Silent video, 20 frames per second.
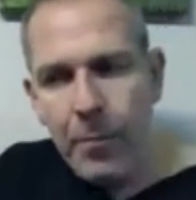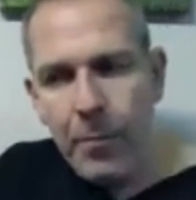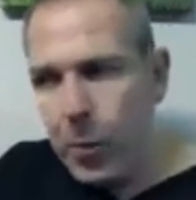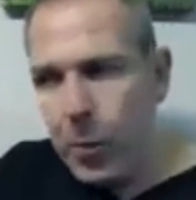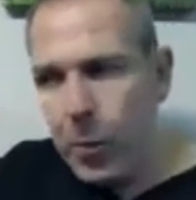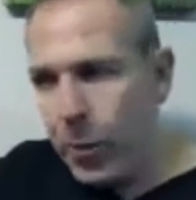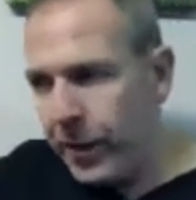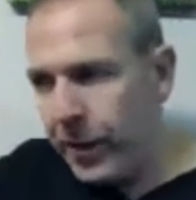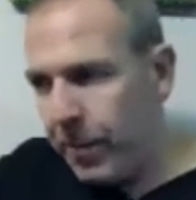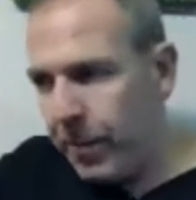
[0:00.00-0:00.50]

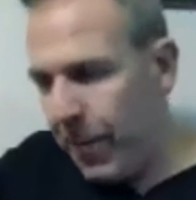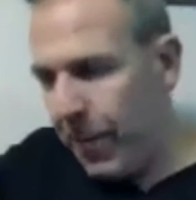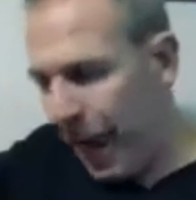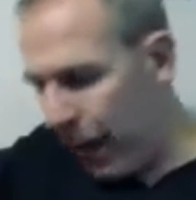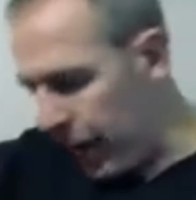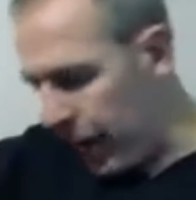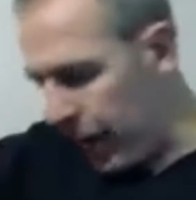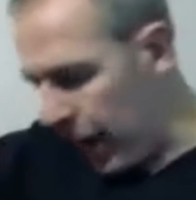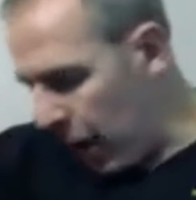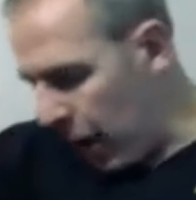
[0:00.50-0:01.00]
With the
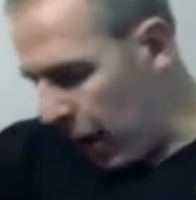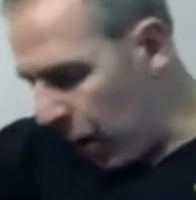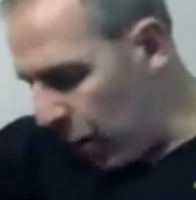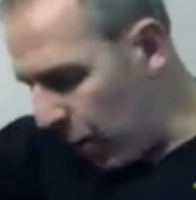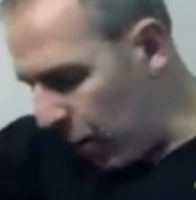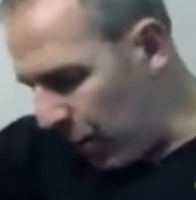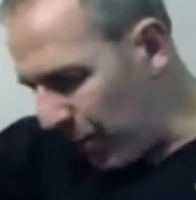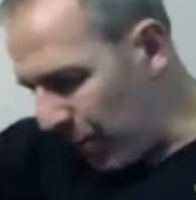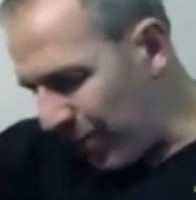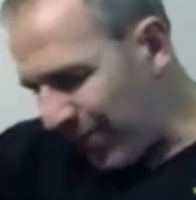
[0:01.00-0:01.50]

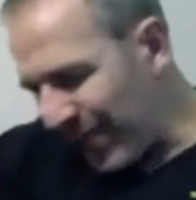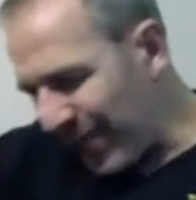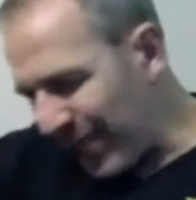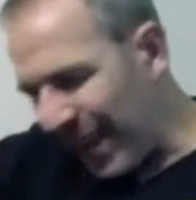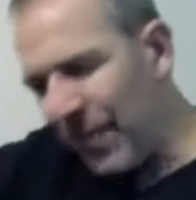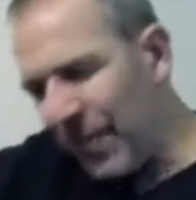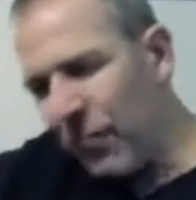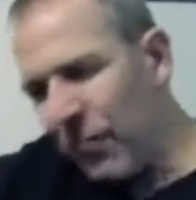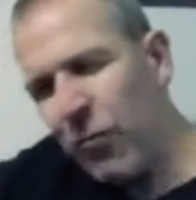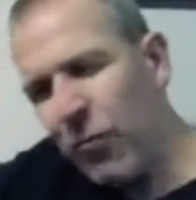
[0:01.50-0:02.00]
perio,
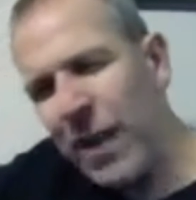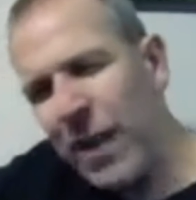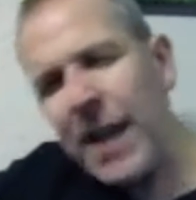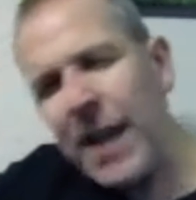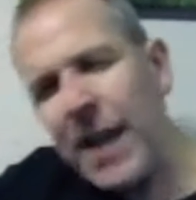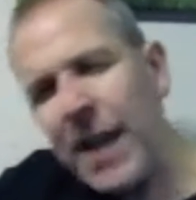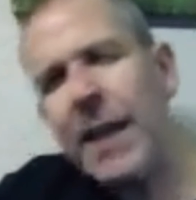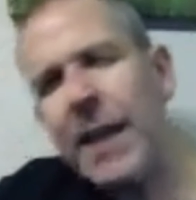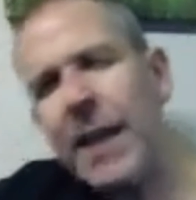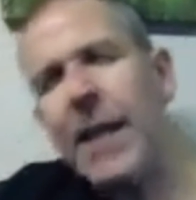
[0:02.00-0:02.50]

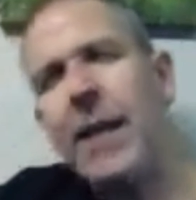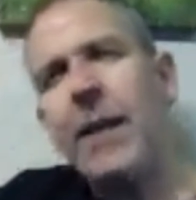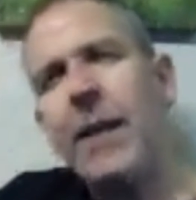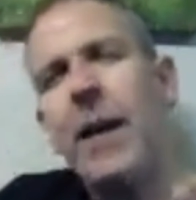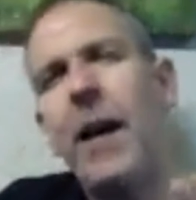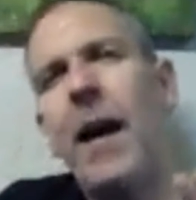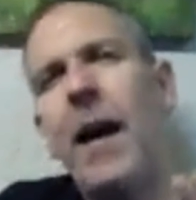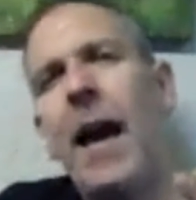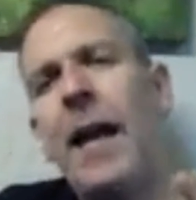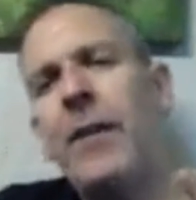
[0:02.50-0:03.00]
really
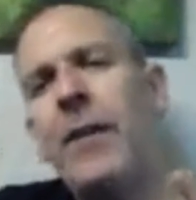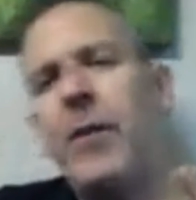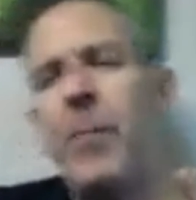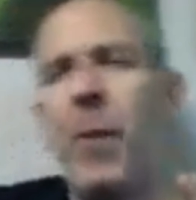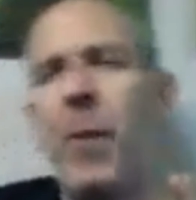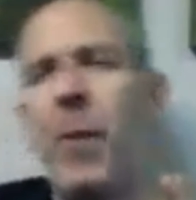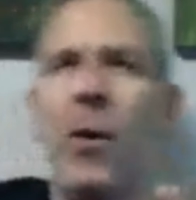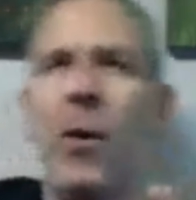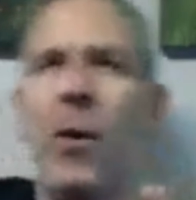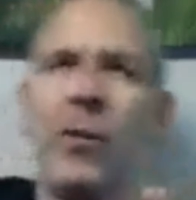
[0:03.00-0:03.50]

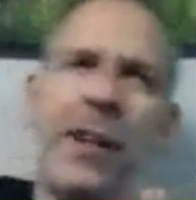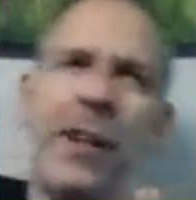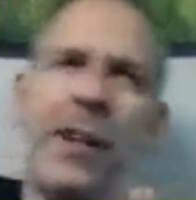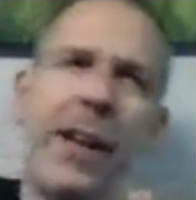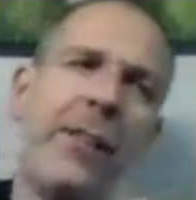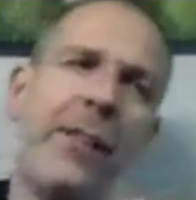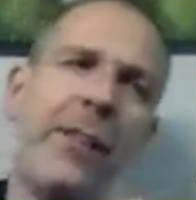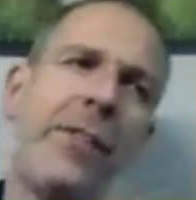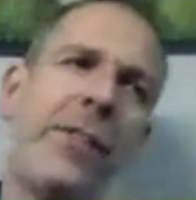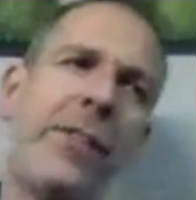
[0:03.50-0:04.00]

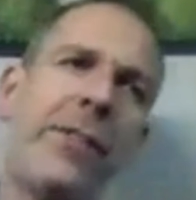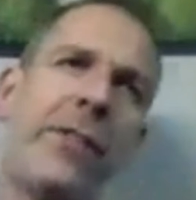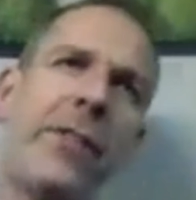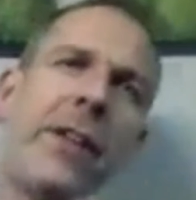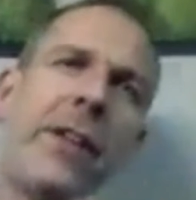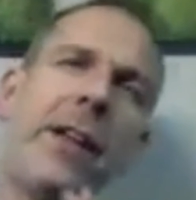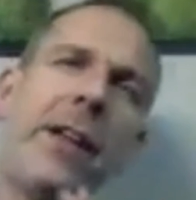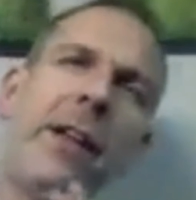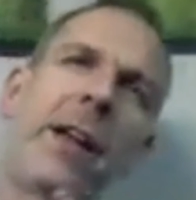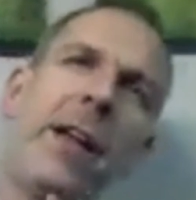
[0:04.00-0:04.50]

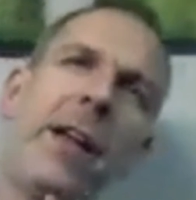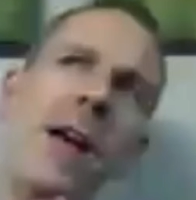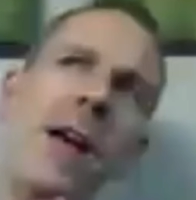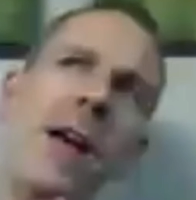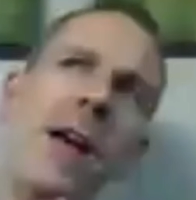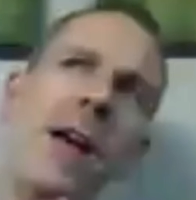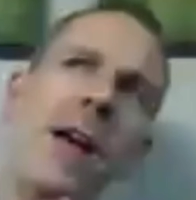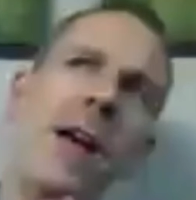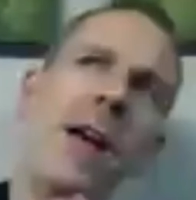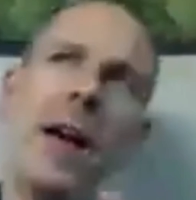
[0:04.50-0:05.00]
antibiotics,
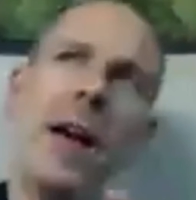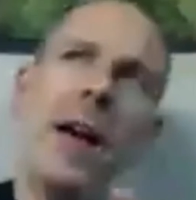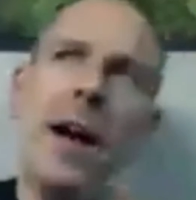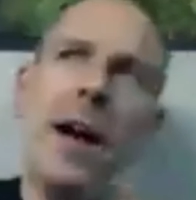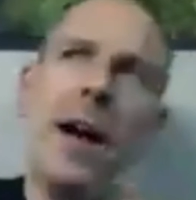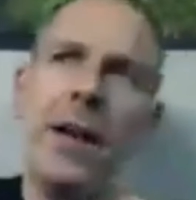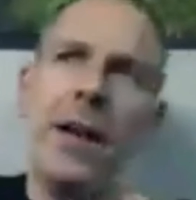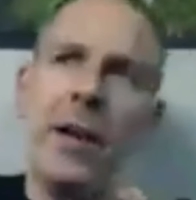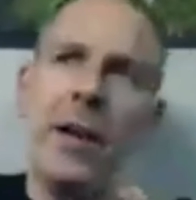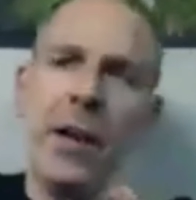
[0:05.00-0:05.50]

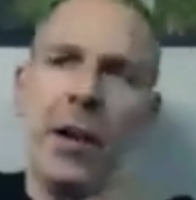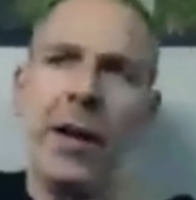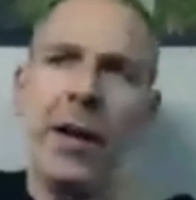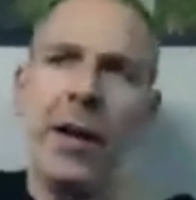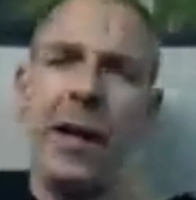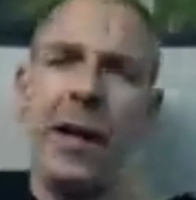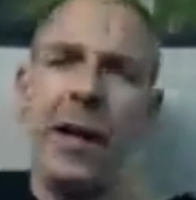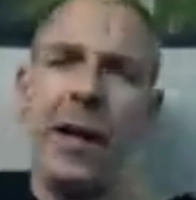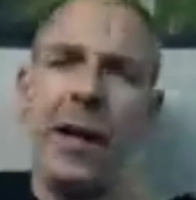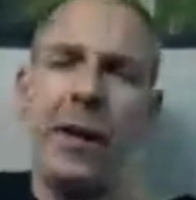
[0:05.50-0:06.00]
you know,
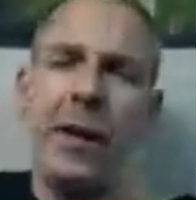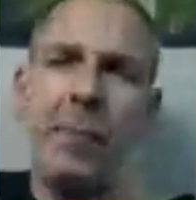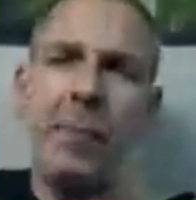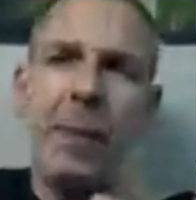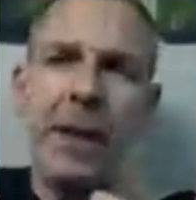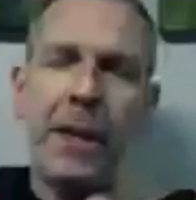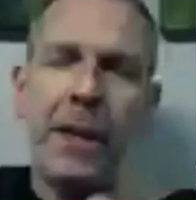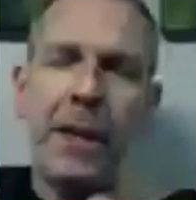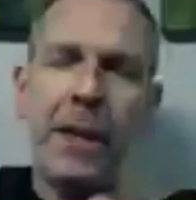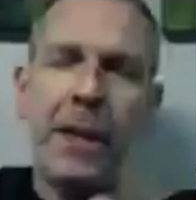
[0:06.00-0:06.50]
it's been
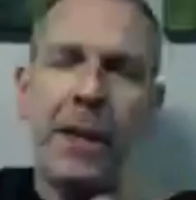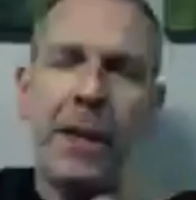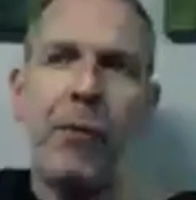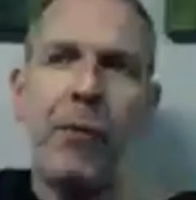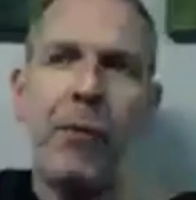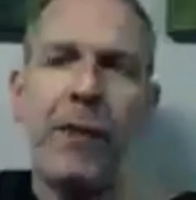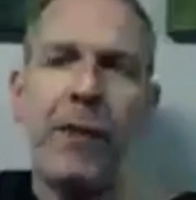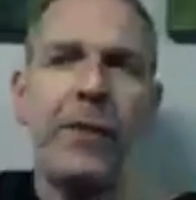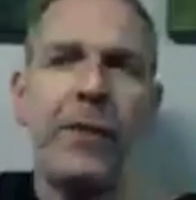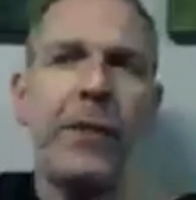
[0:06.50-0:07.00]
in the
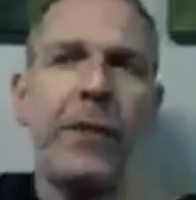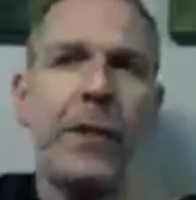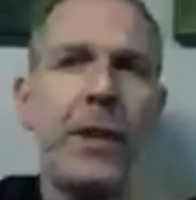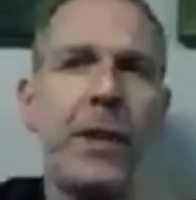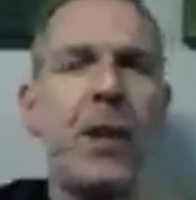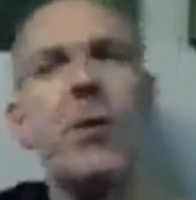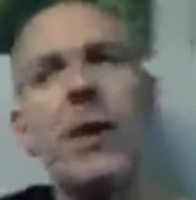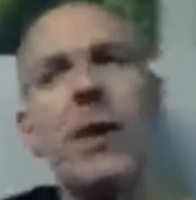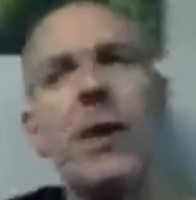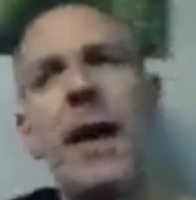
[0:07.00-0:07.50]
press in the
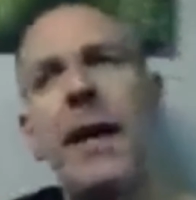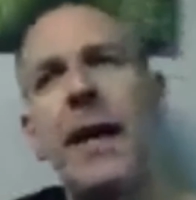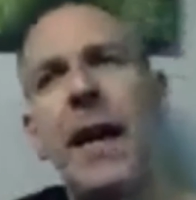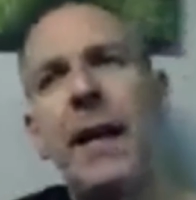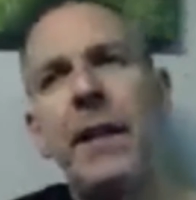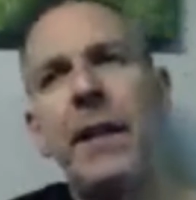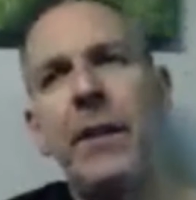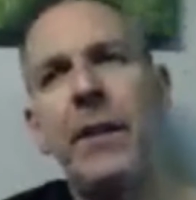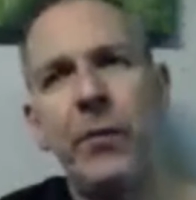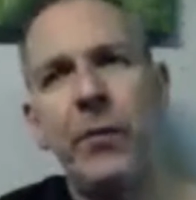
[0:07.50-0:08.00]
UK
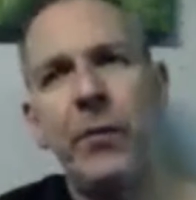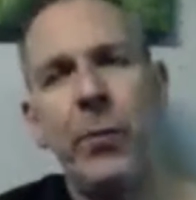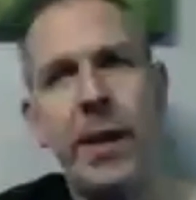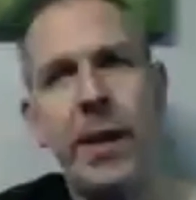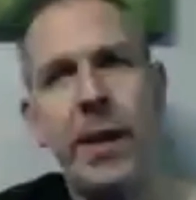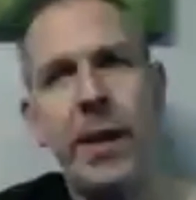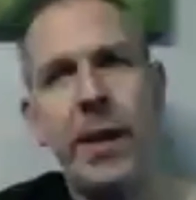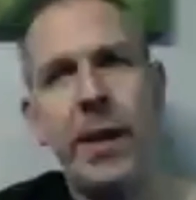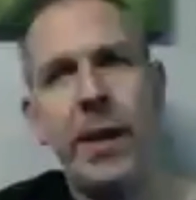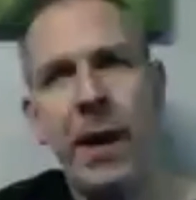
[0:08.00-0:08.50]
again this
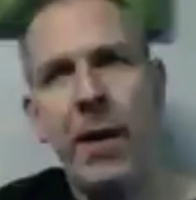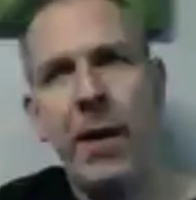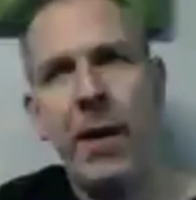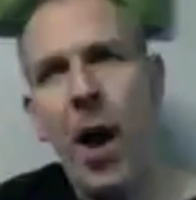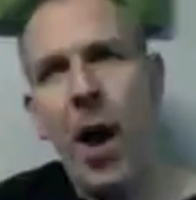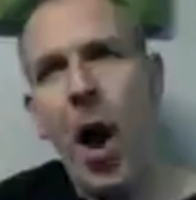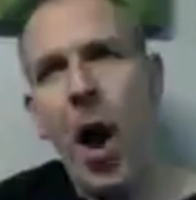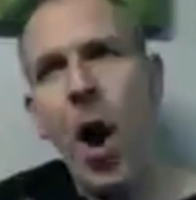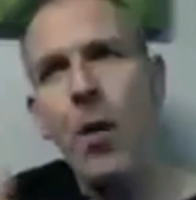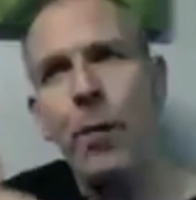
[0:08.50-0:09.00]
week about
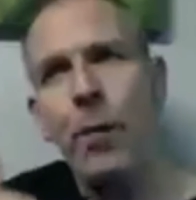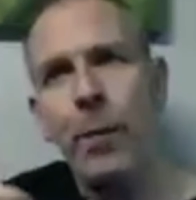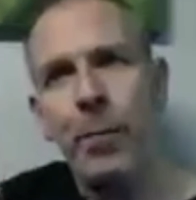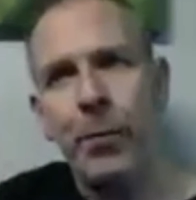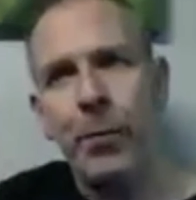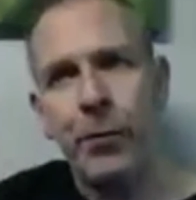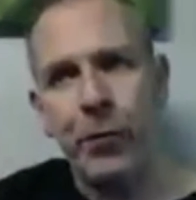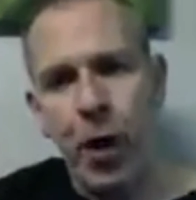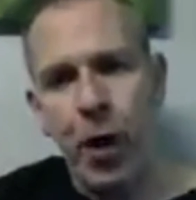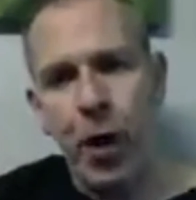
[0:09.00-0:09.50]

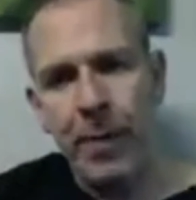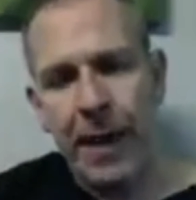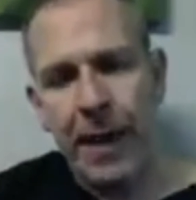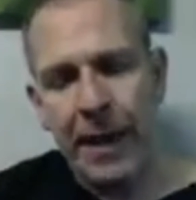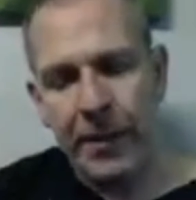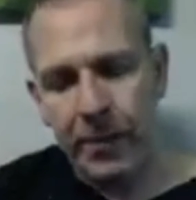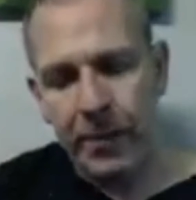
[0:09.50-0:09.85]
over-prescribing